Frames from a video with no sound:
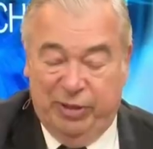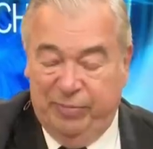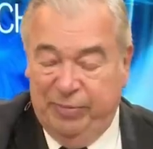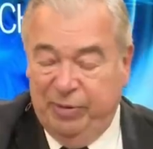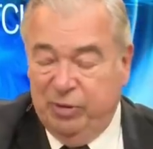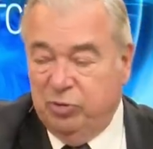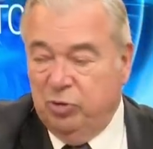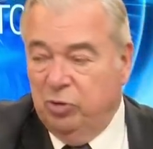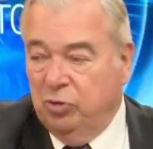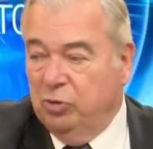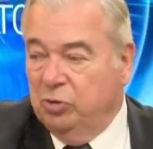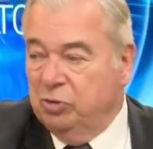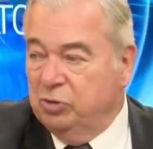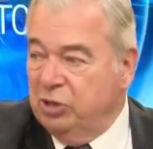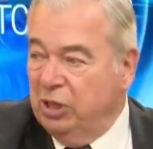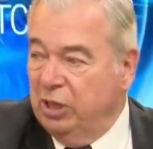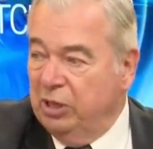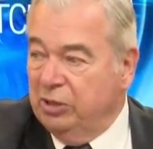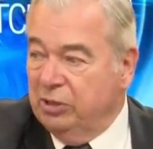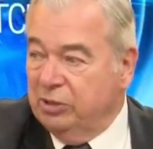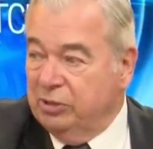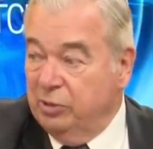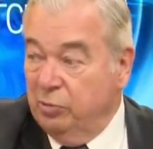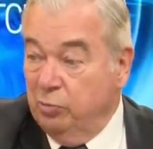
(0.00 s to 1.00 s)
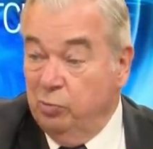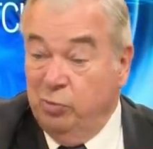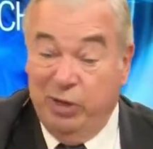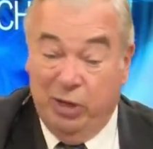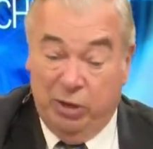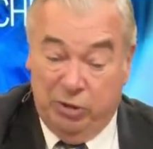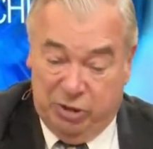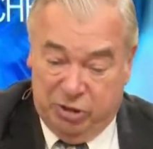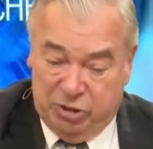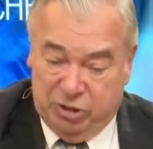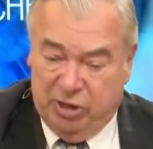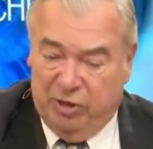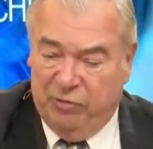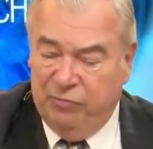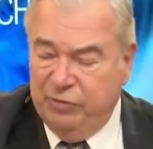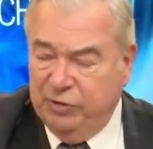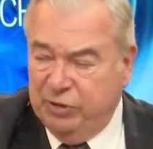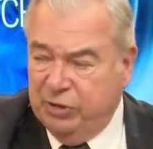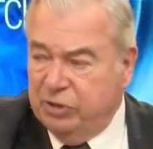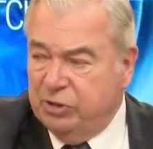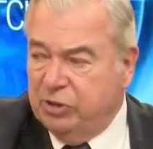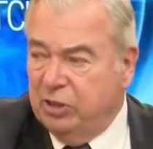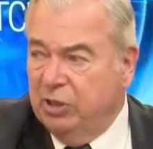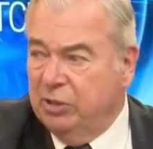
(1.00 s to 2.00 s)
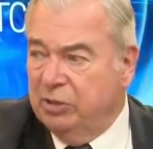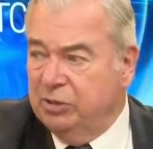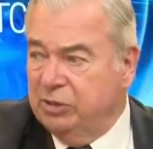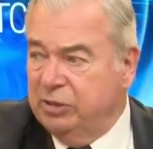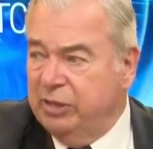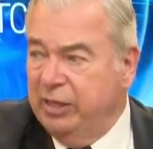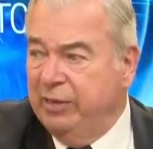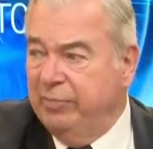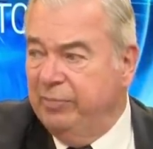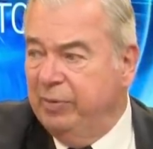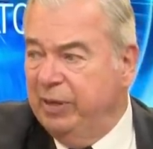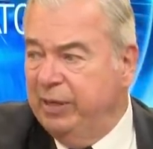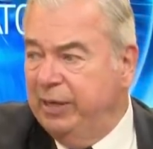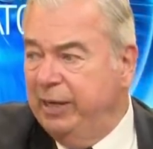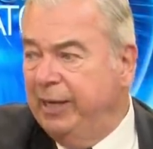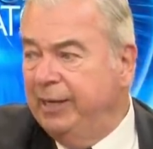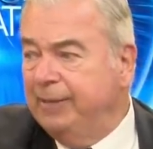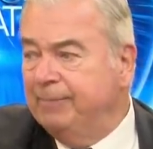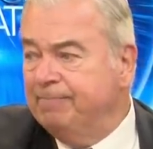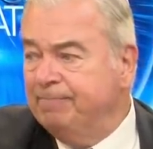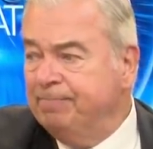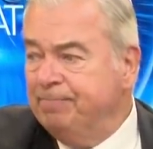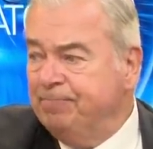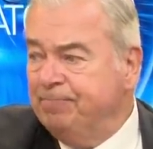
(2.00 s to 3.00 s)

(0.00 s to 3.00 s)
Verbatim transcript: they built all those tunnels. And we are discovering the tunnels day by day.